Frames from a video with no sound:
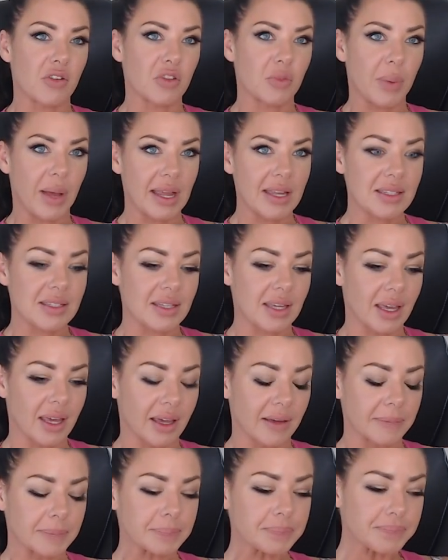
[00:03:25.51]
with
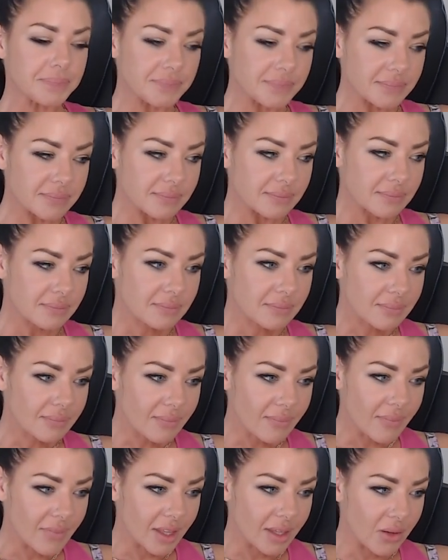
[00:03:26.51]
painting,
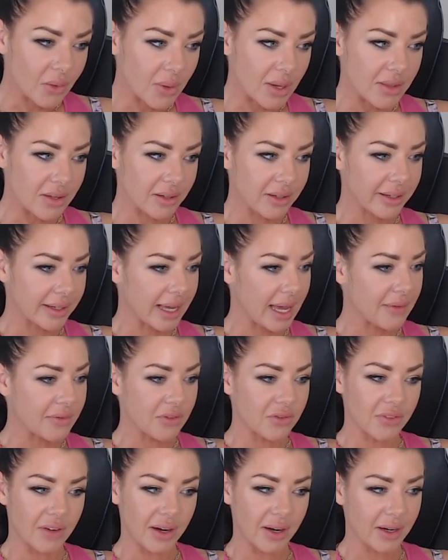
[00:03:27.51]
you either need to have
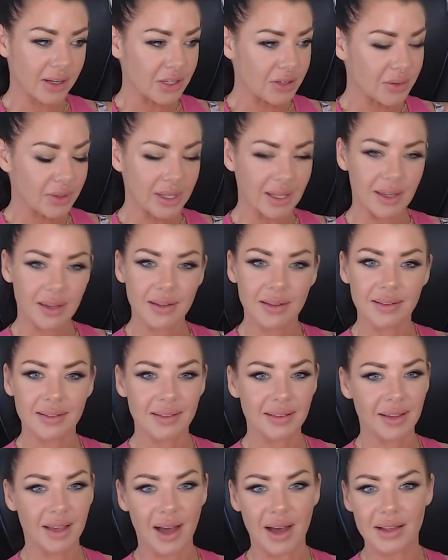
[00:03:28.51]
a very unique
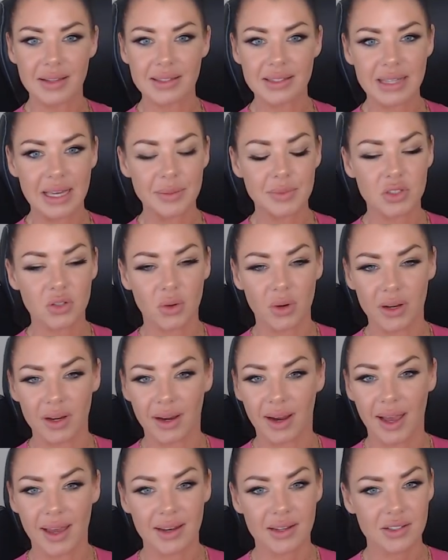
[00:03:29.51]
concept or
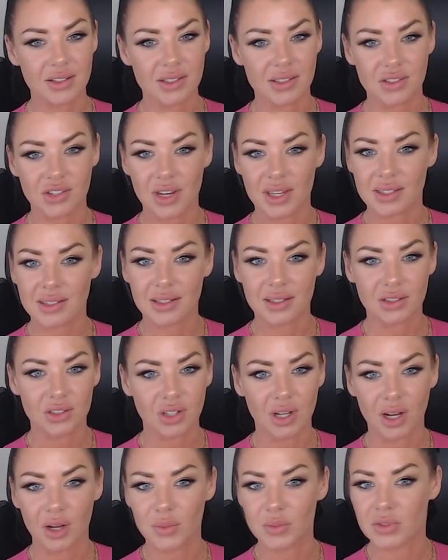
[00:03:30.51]
you're kind of just chasing
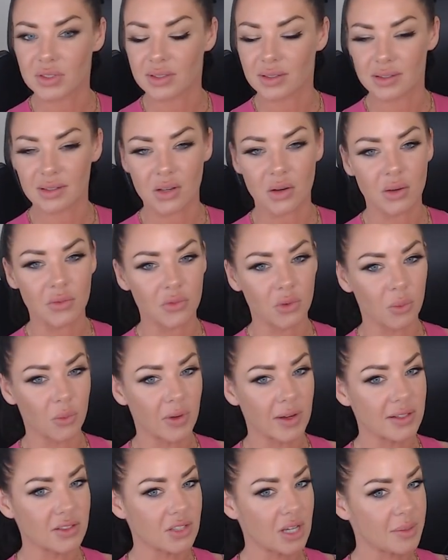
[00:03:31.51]
jobs, going from
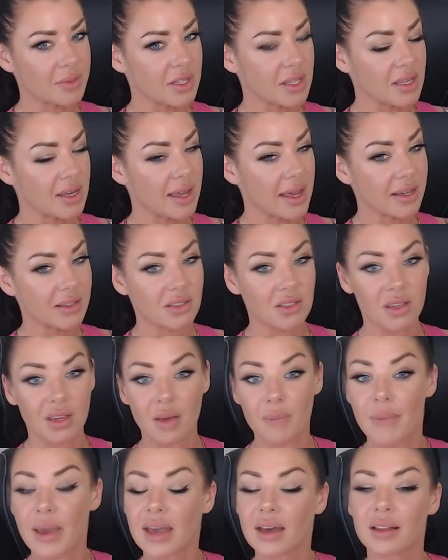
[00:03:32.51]
one job to the next. You
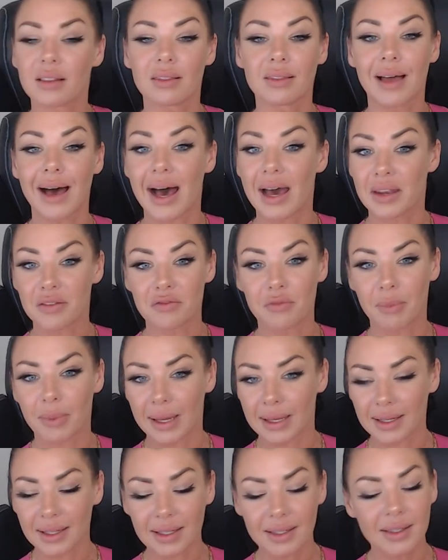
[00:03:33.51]
can make a lot of
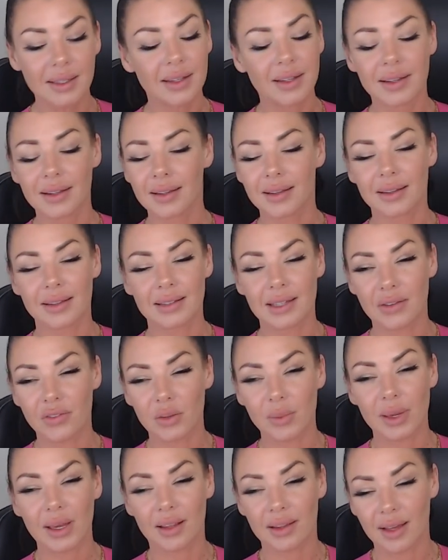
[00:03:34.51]
money. You can
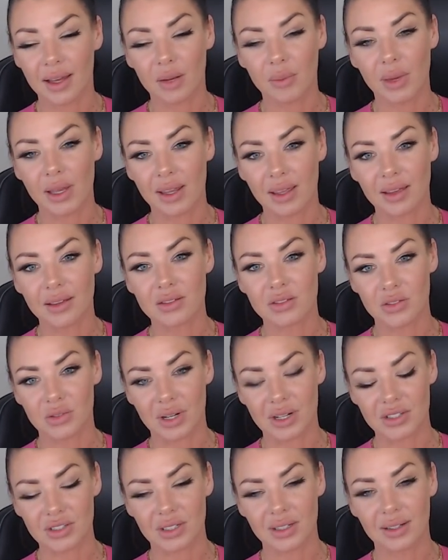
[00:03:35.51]
definitely make a lot of money in
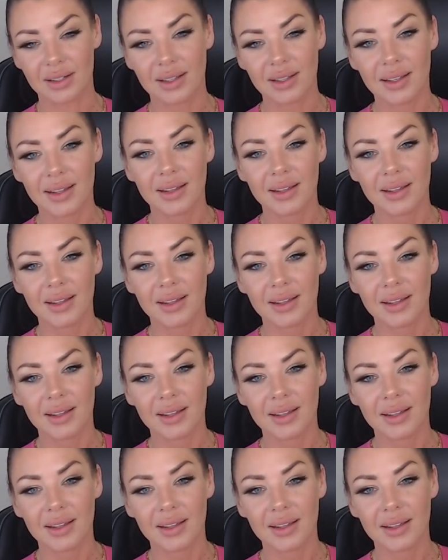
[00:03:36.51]
construction,